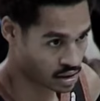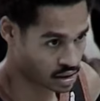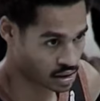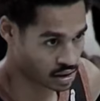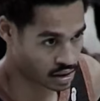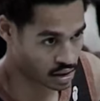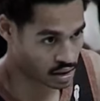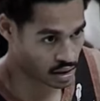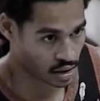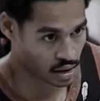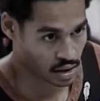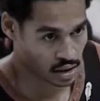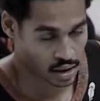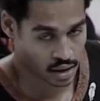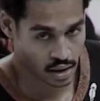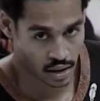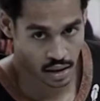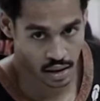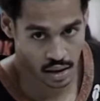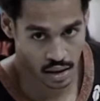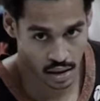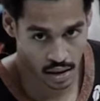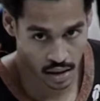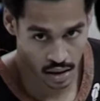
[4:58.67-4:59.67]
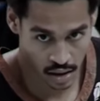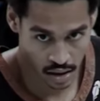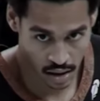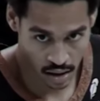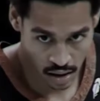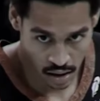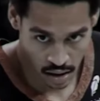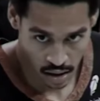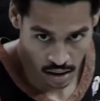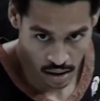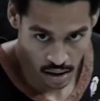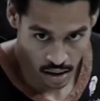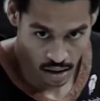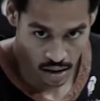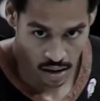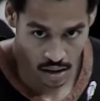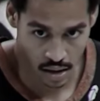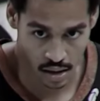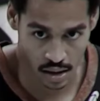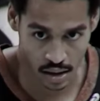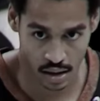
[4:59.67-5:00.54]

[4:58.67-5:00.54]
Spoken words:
(silence)